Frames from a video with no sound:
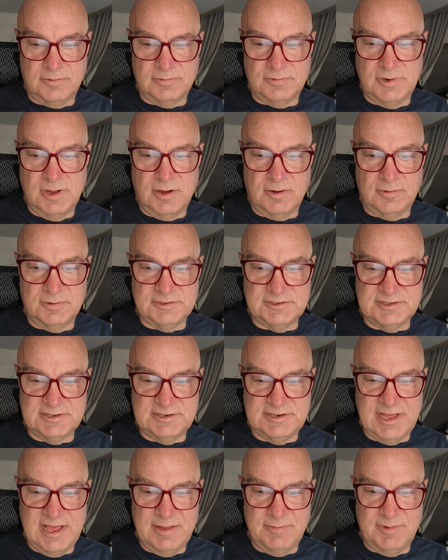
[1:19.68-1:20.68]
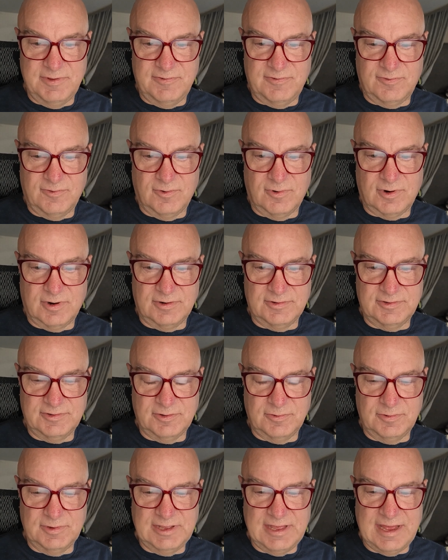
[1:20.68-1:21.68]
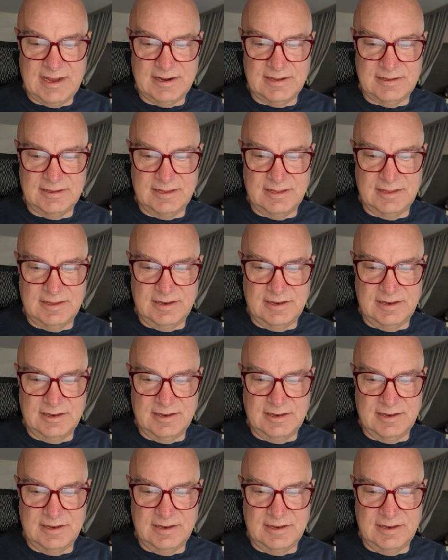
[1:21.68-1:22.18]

no, it was the day before. So we got a